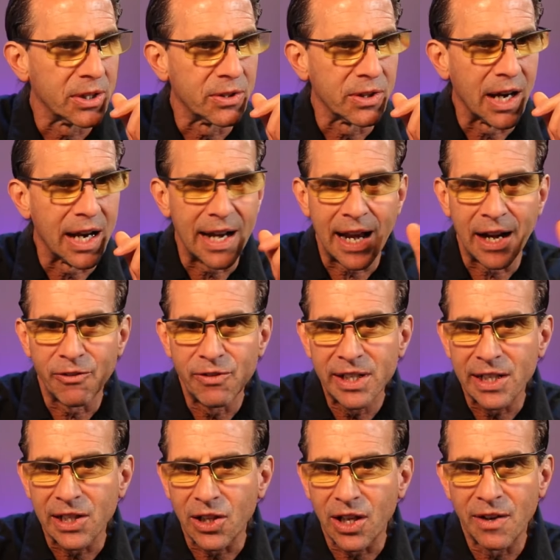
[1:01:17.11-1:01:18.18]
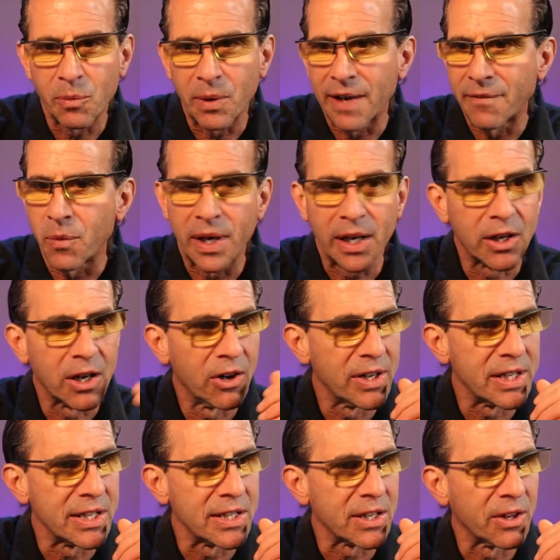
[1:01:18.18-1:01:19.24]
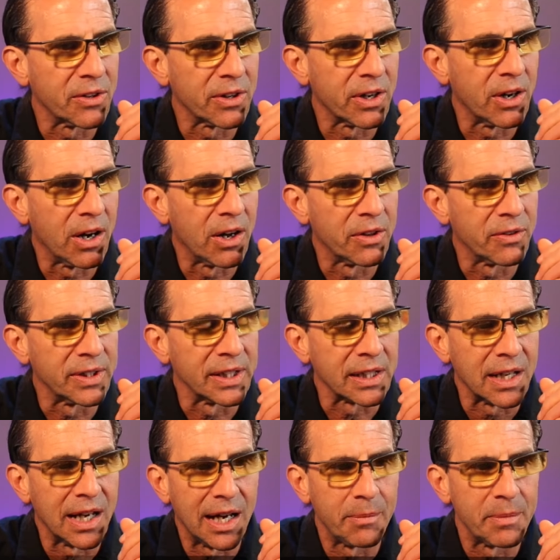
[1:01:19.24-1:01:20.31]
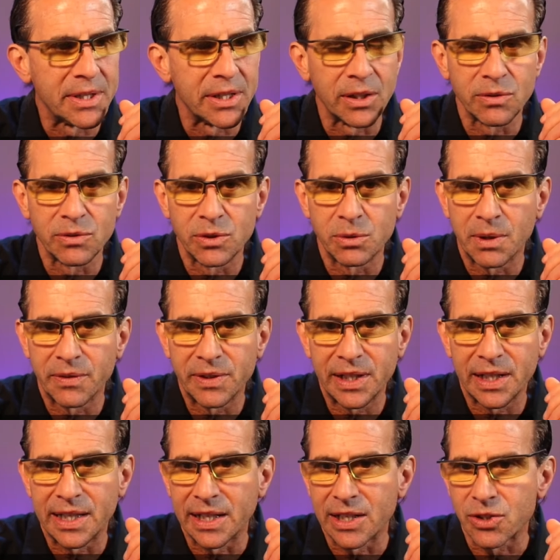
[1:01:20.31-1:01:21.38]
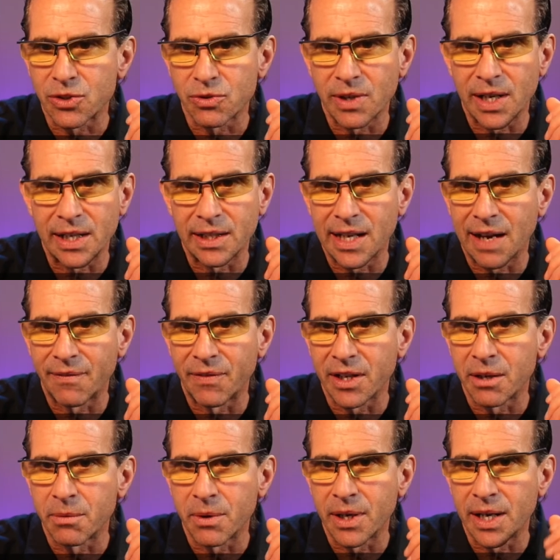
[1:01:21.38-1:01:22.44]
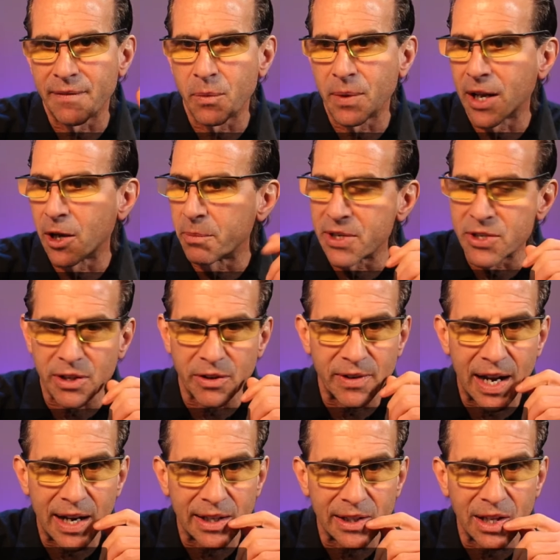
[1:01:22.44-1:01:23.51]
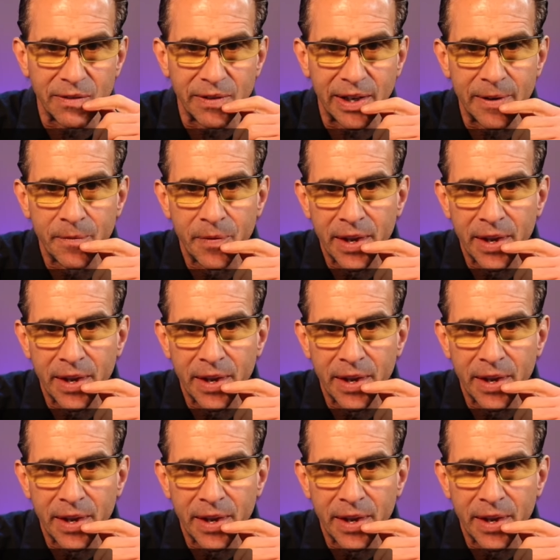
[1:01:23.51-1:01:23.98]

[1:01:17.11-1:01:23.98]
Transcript: And I really love when everyone encourages other in the comments in the room. I really think it's great to have the community, everyone helping each other out. I love it.